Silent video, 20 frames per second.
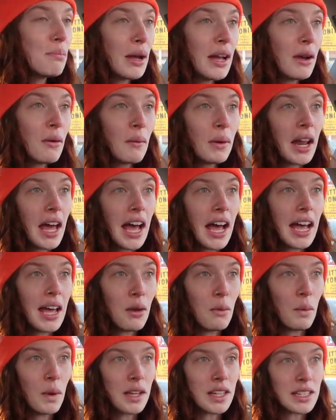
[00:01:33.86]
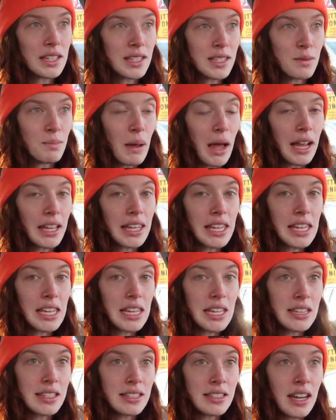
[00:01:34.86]
But when I was back
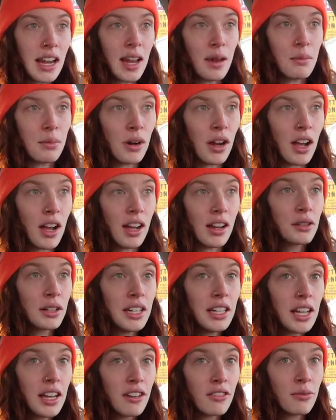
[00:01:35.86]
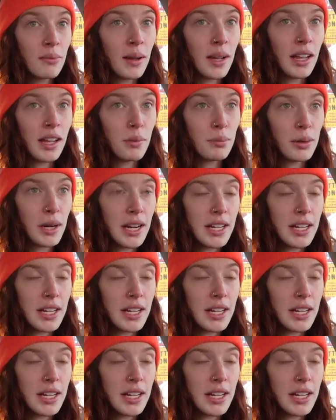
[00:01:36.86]
east, I brought three of my